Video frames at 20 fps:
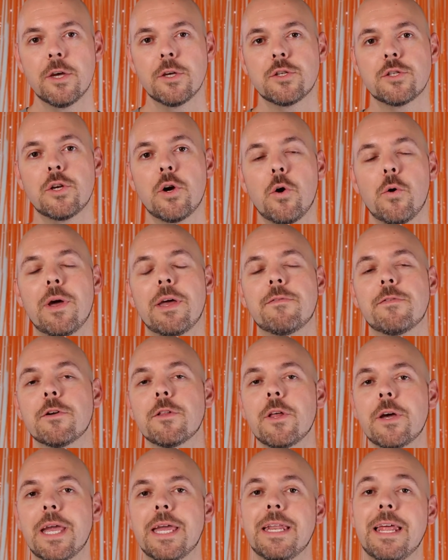So if you're
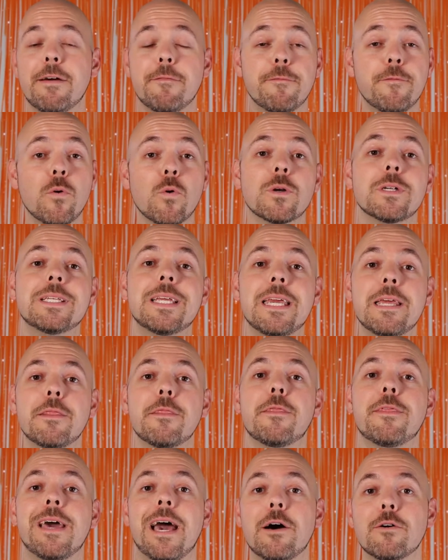looking at
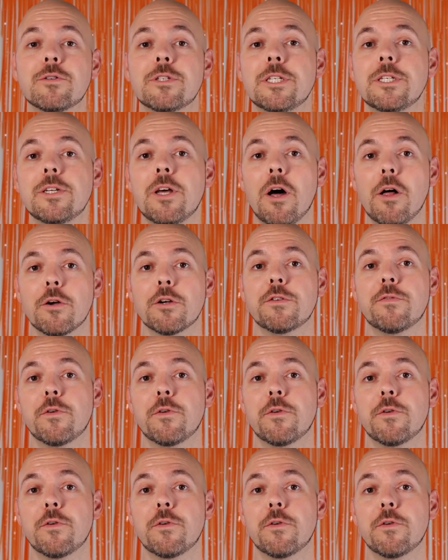$14,000